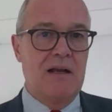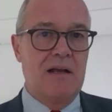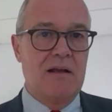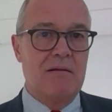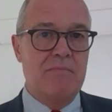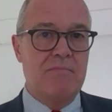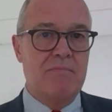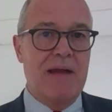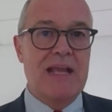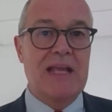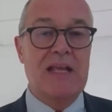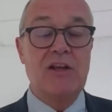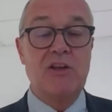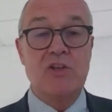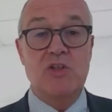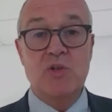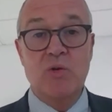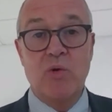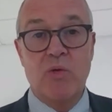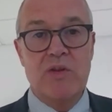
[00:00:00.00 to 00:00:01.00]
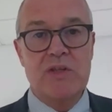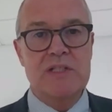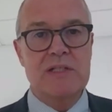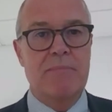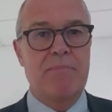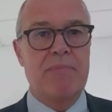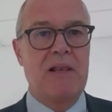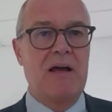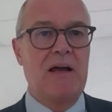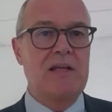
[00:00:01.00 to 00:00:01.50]
making sure that
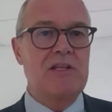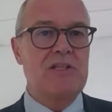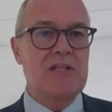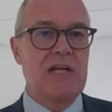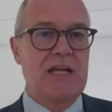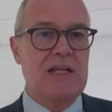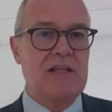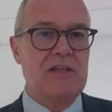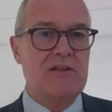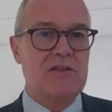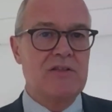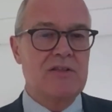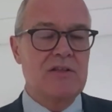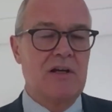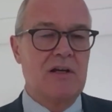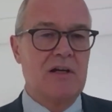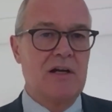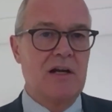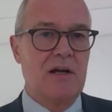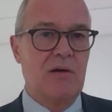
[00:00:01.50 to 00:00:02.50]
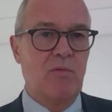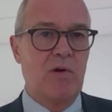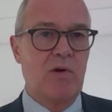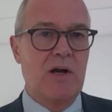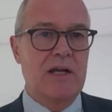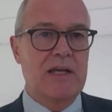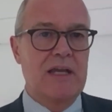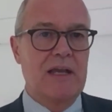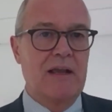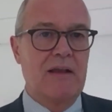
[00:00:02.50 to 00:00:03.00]
supply chains are
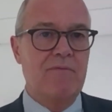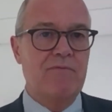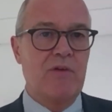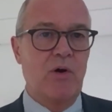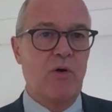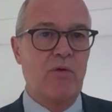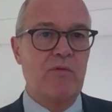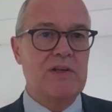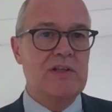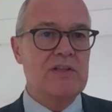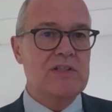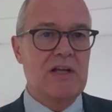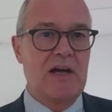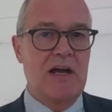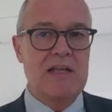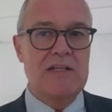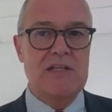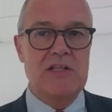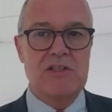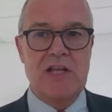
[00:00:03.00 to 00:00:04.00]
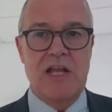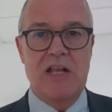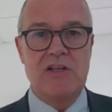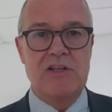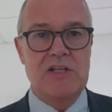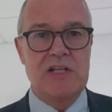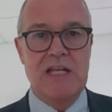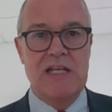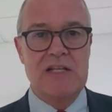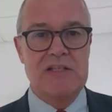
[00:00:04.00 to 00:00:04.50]
working, involving scientists,
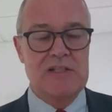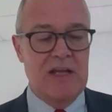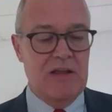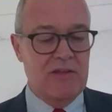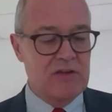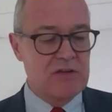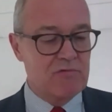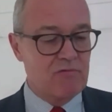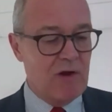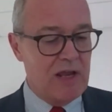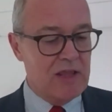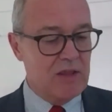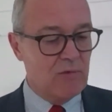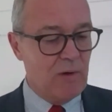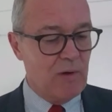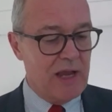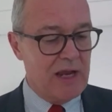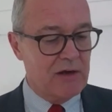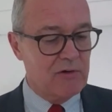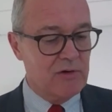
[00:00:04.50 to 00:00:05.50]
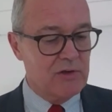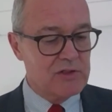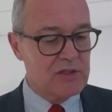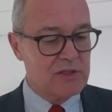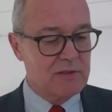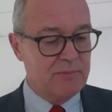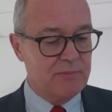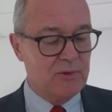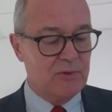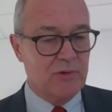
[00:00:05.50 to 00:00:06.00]
engineers, and others right the way across
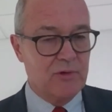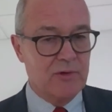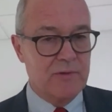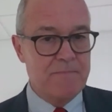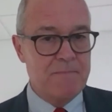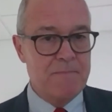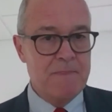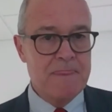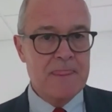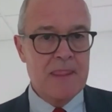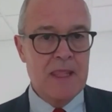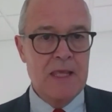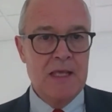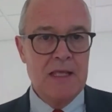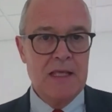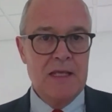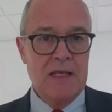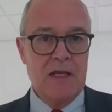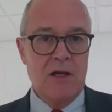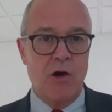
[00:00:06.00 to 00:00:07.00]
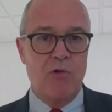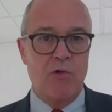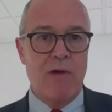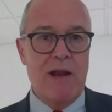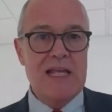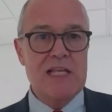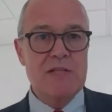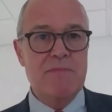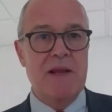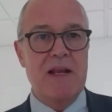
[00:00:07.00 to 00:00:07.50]
the board.
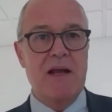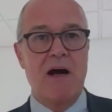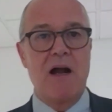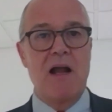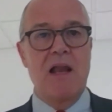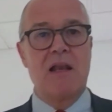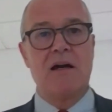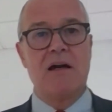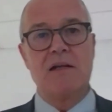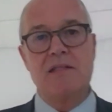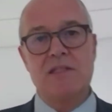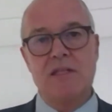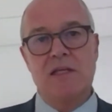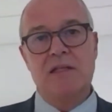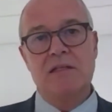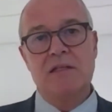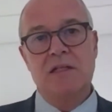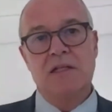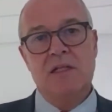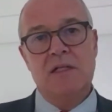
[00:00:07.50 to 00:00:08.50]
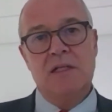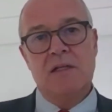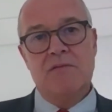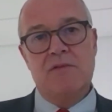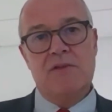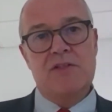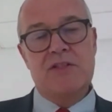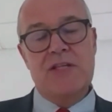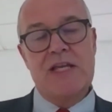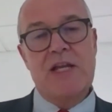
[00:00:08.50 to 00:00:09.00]
Already has been highlighted,
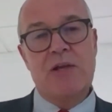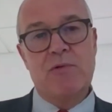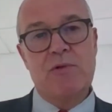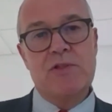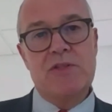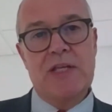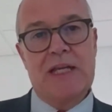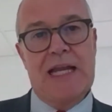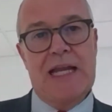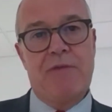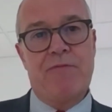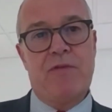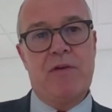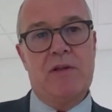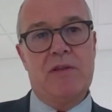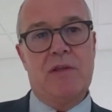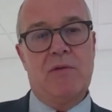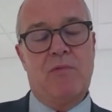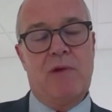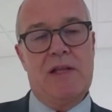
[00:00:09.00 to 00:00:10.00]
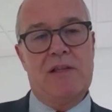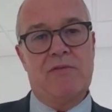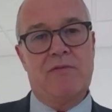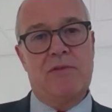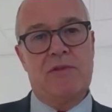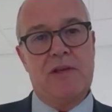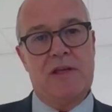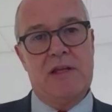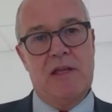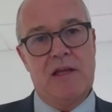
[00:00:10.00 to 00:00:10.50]
the sequencing effort that
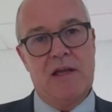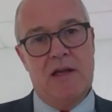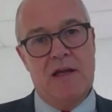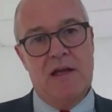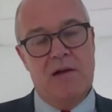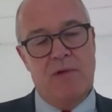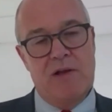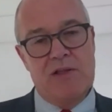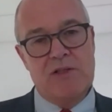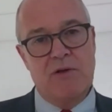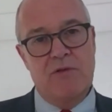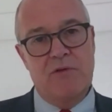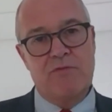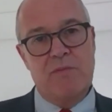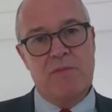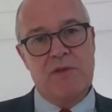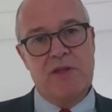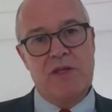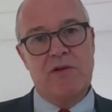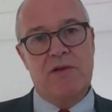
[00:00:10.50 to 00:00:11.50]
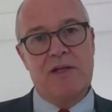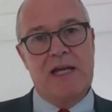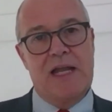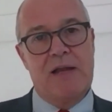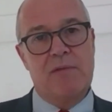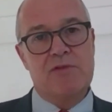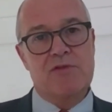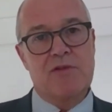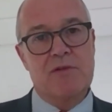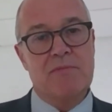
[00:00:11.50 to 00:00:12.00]
went on from the
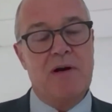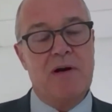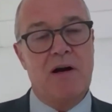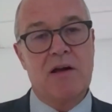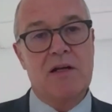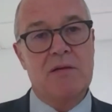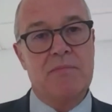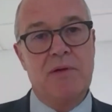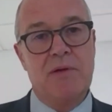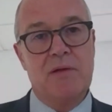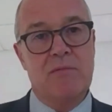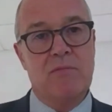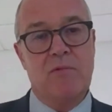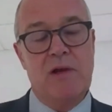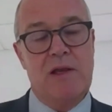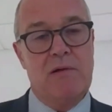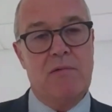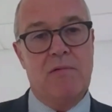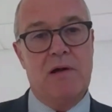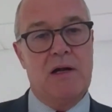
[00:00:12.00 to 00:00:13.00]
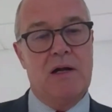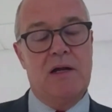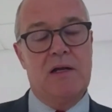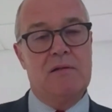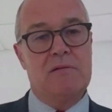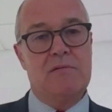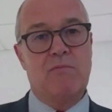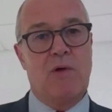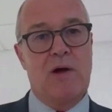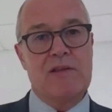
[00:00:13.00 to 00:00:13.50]
UK was remarkable, and we were
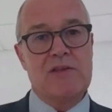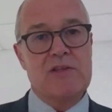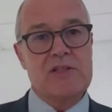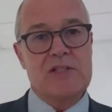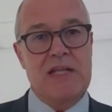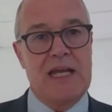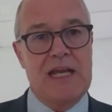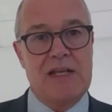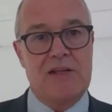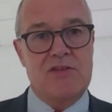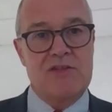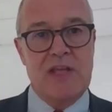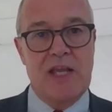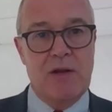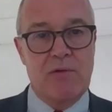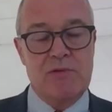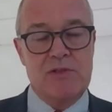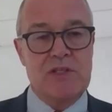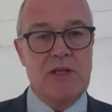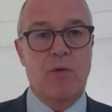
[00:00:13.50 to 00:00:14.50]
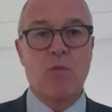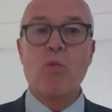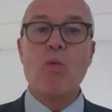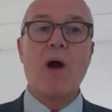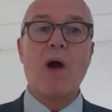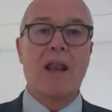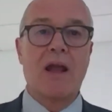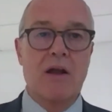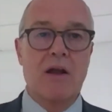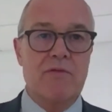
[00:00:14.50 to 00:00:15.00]
at one stage sequencing
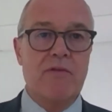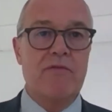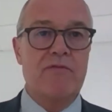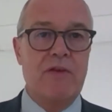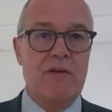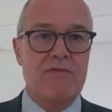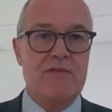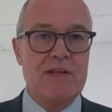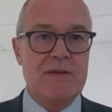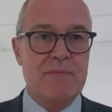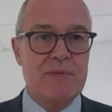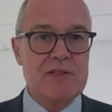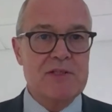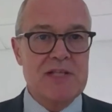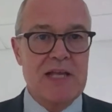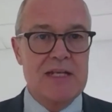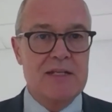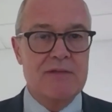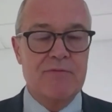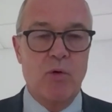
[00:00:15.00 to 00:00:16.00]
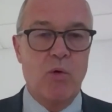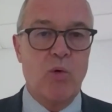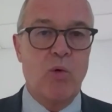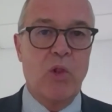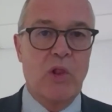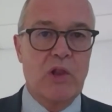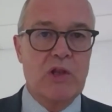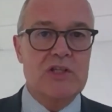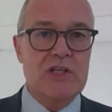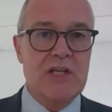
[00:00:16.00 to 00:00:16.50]
well over 50% of
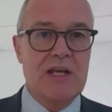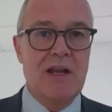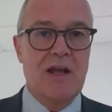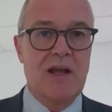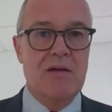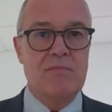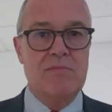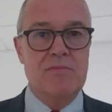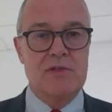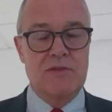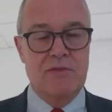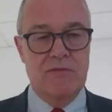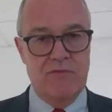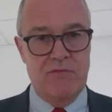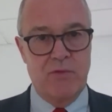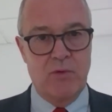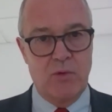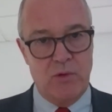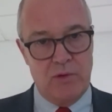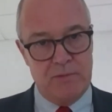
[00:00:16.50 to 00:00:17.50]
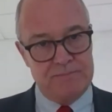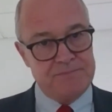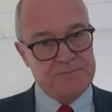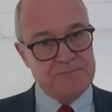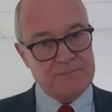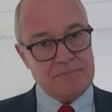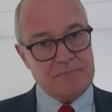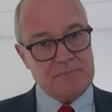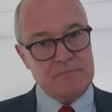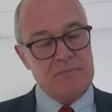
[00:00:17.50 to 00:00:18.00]
all the genomes for
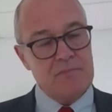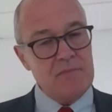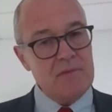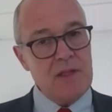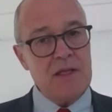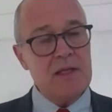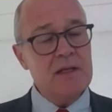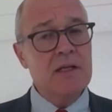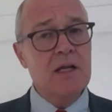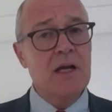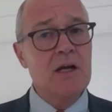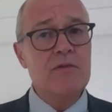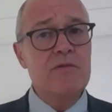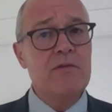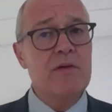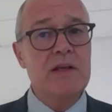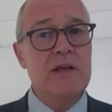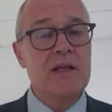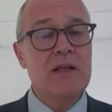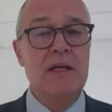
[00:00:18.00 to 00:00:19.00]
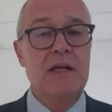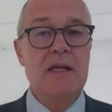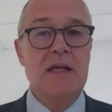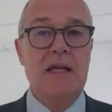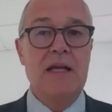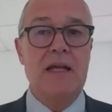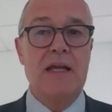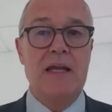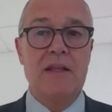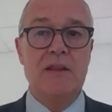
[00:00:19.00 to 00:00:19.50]
COVID
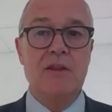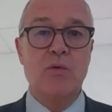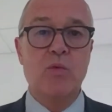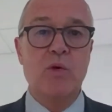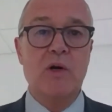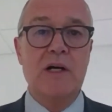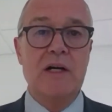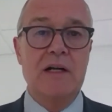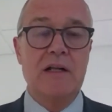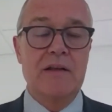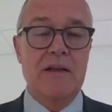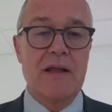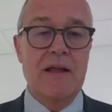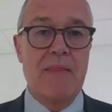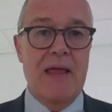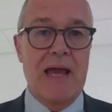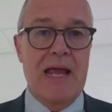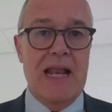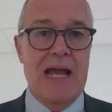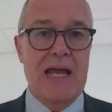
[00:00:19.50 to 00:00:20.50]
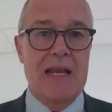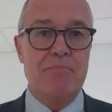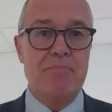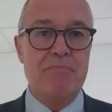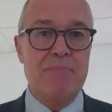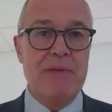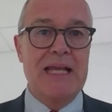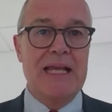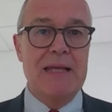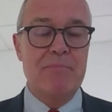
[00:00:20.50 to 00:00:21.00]
in the world, and that had
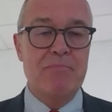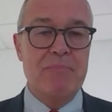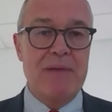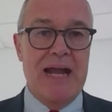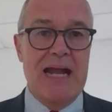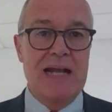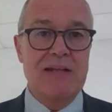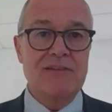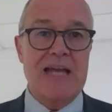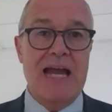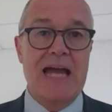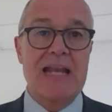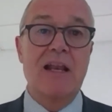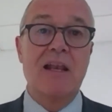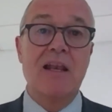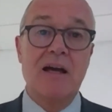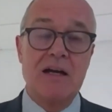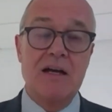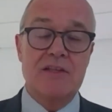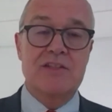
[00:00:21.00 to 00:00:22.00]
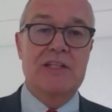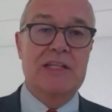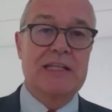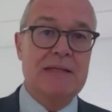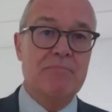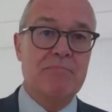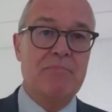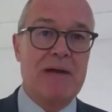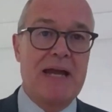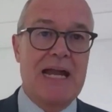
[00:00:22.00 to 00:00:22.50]
big impact and a lasting
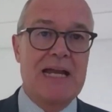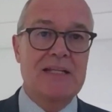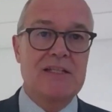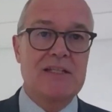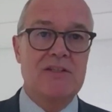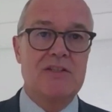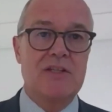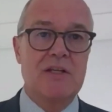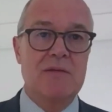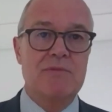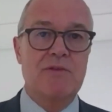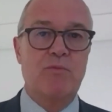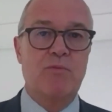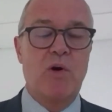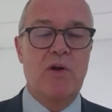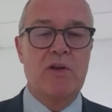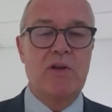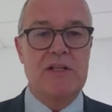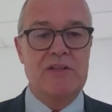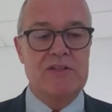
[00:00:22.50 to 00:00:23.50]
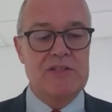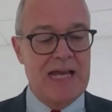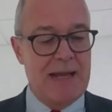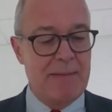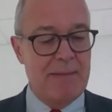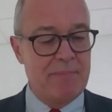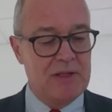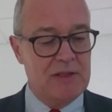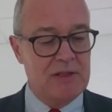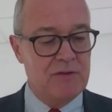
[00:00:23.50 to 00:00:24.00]
impact in terms of what needs to
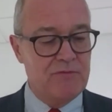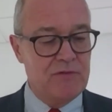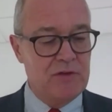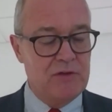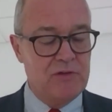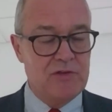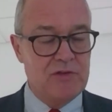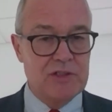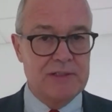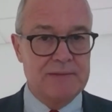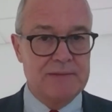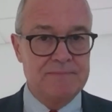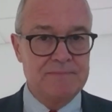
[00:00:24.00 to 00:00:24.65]
happen in the future.